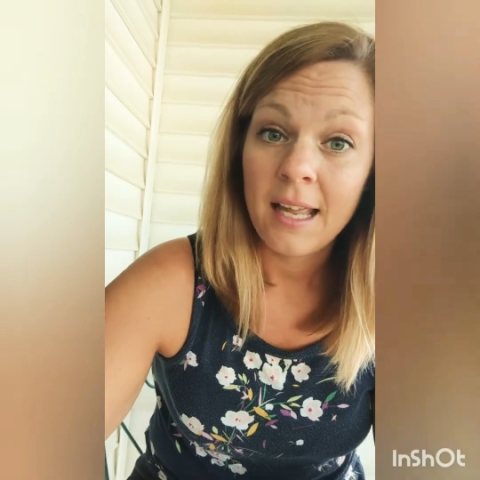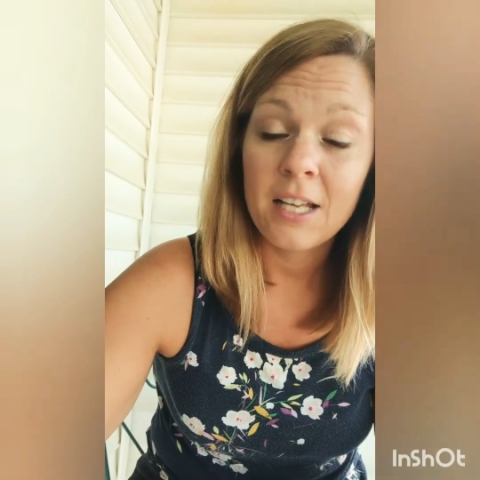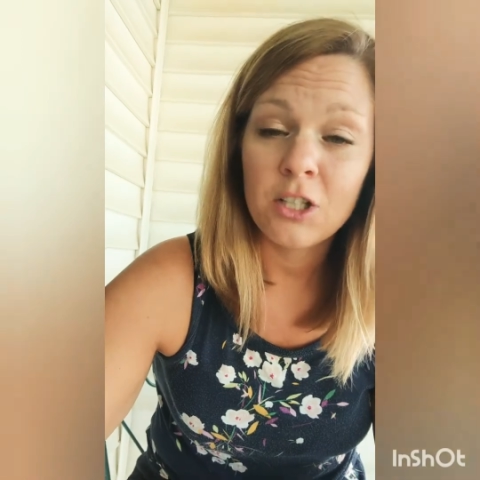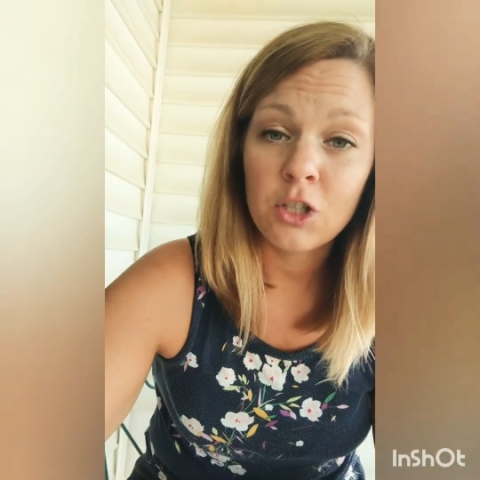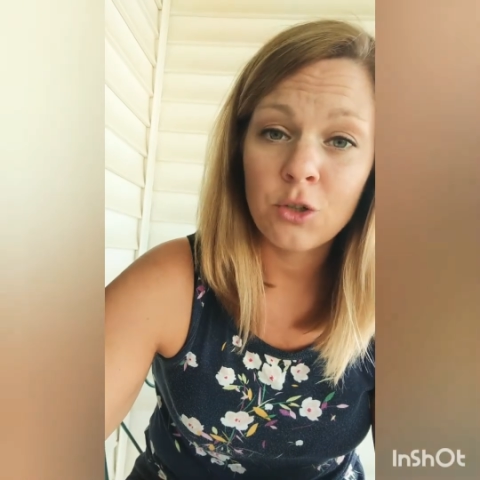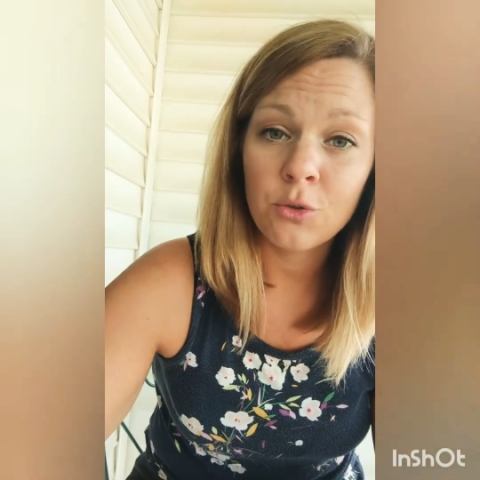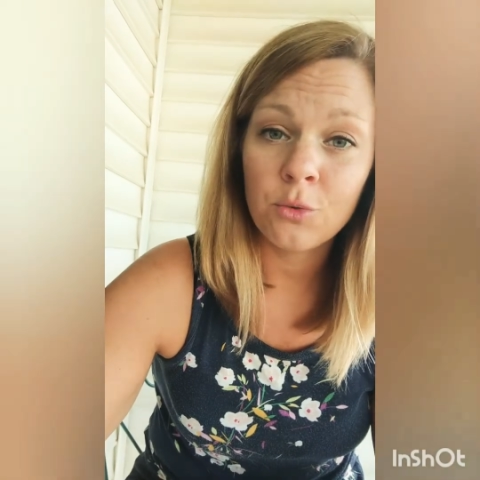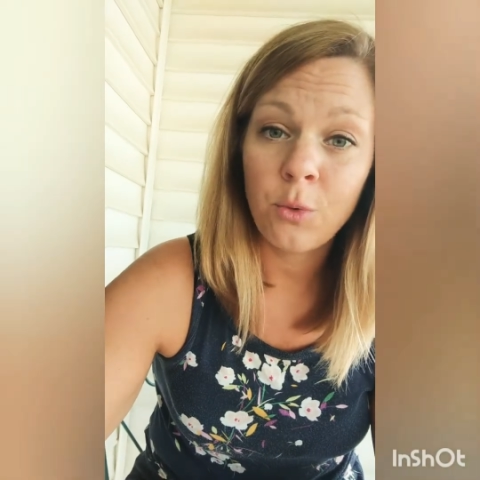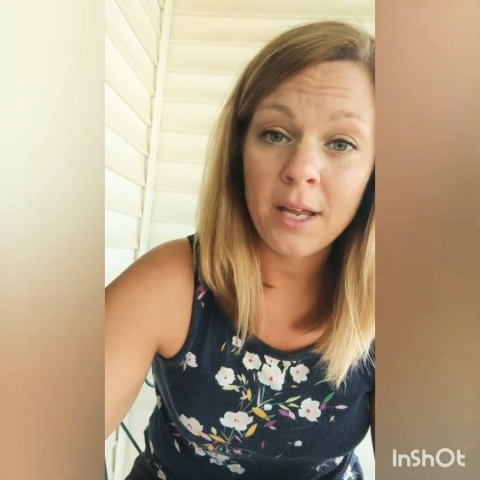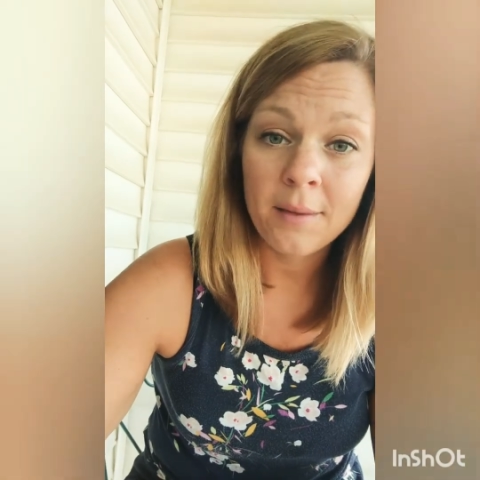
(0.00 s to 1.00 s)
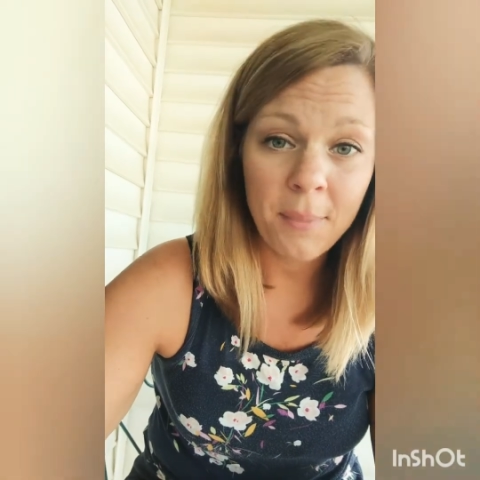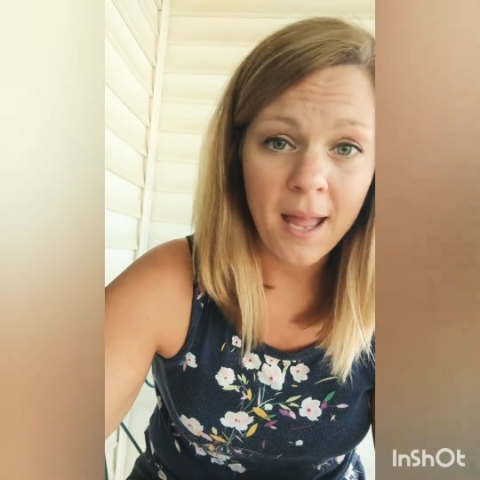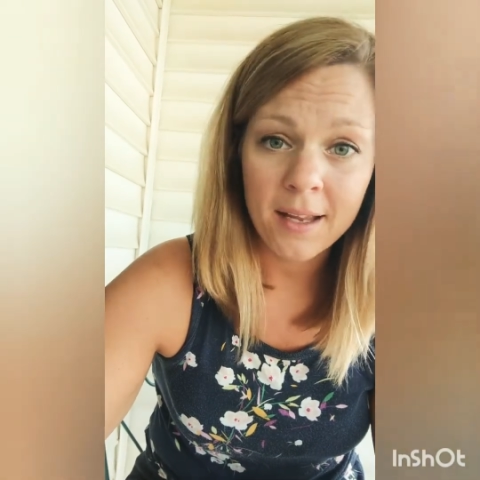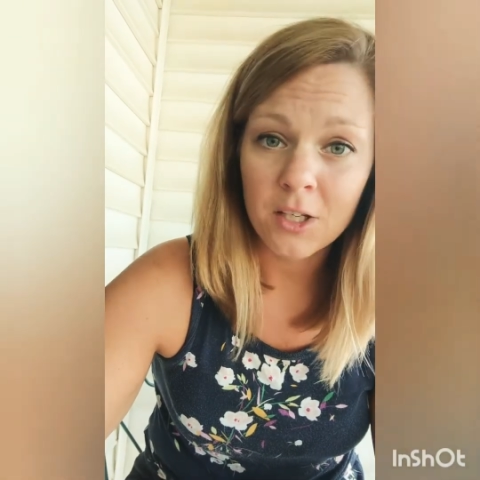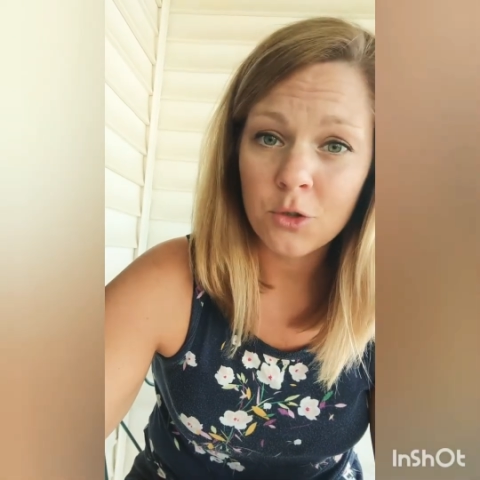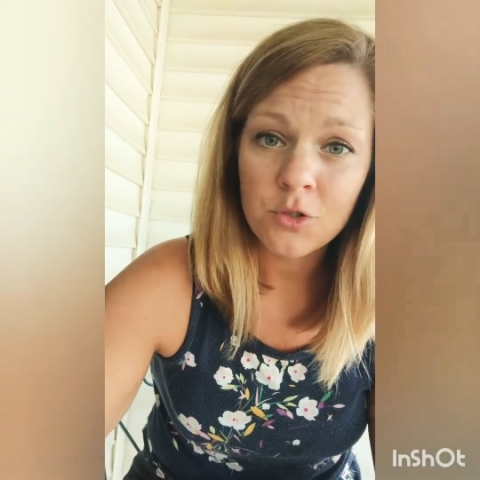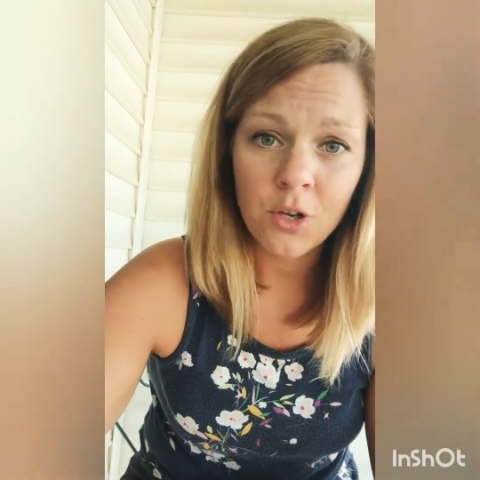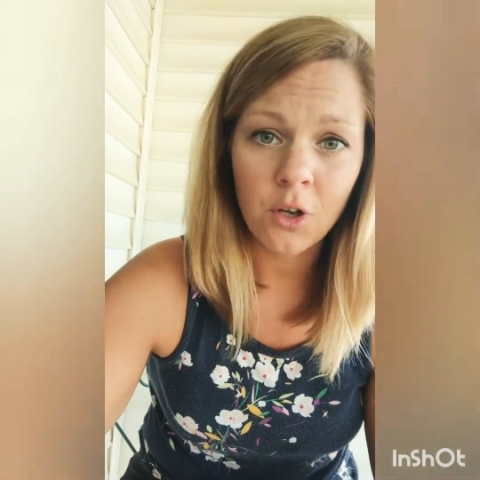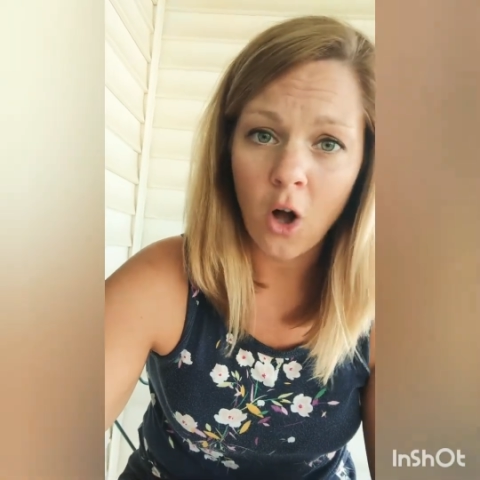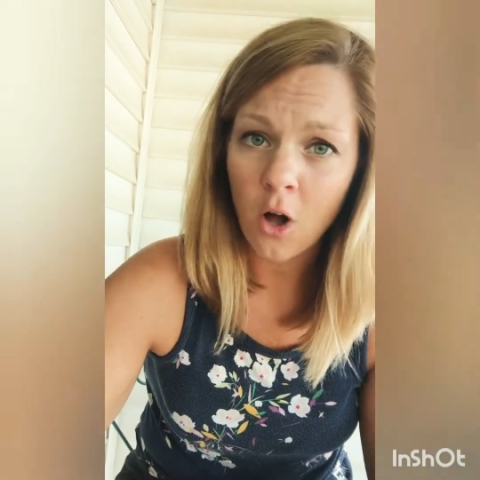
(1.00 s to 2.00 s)
and you went back and you
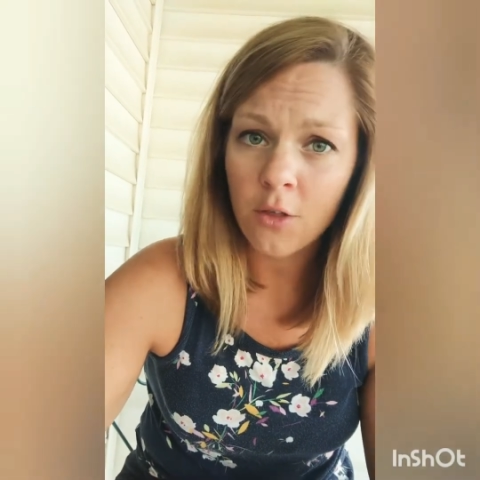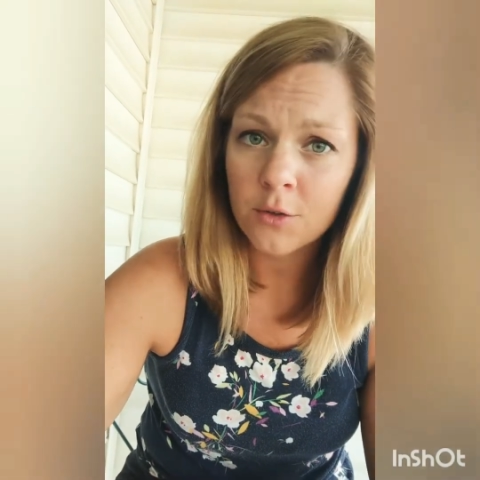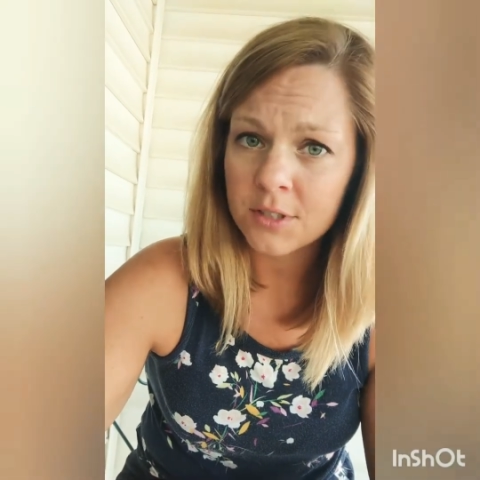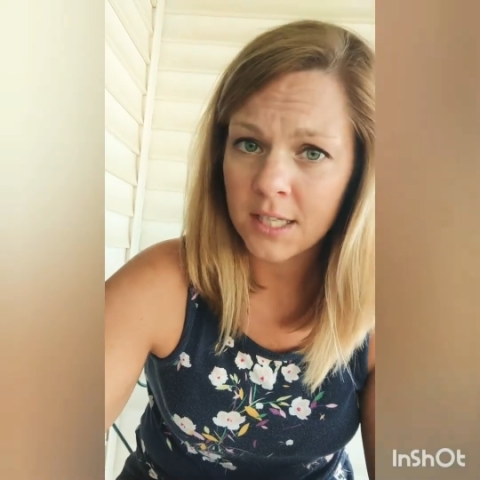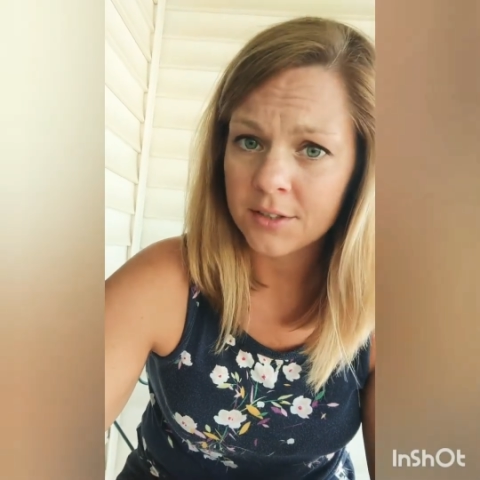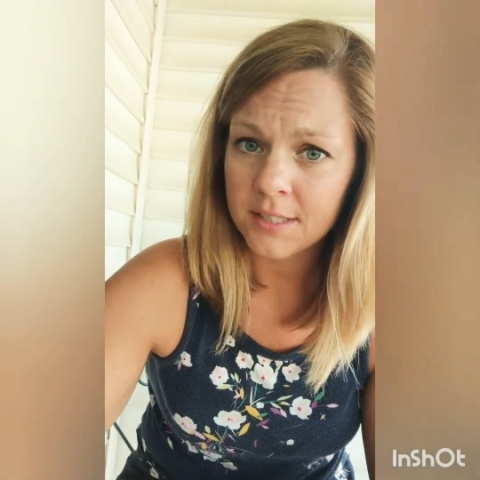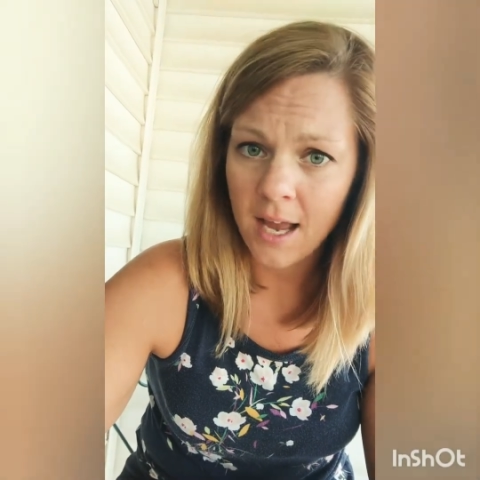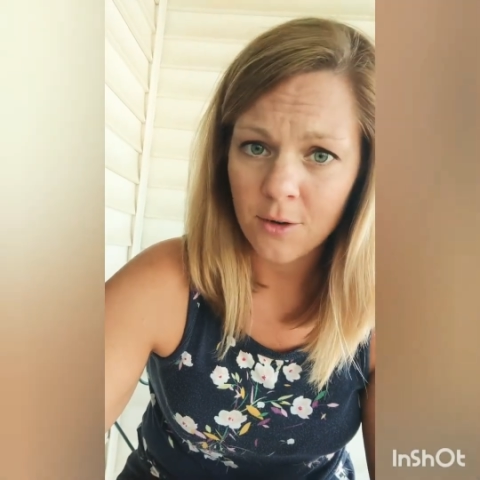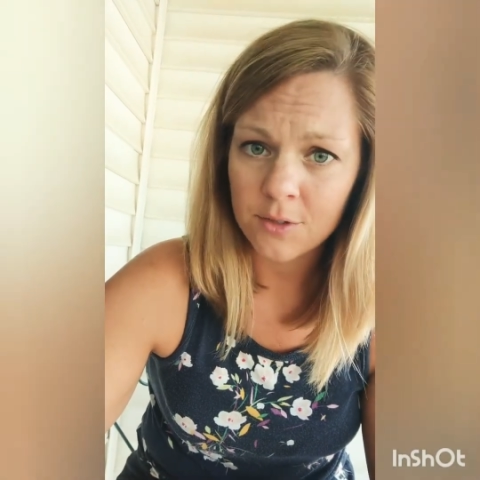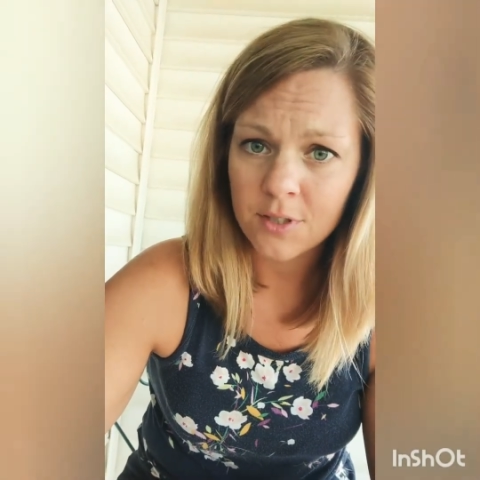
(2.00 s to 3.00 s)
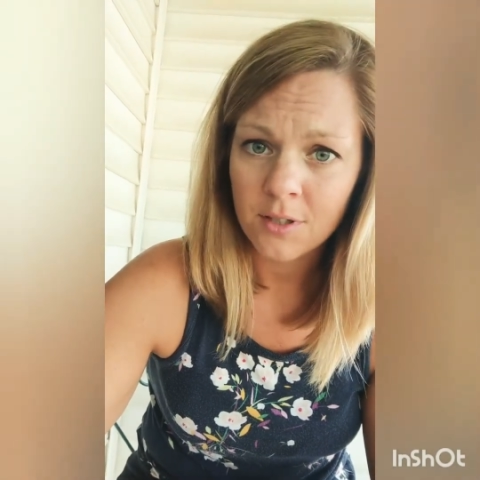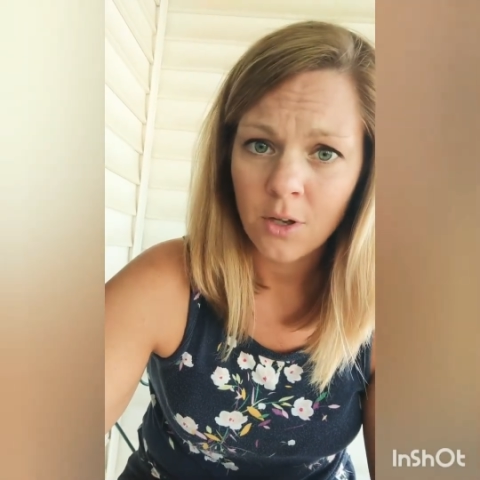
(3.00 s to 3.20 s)
took all those nails out,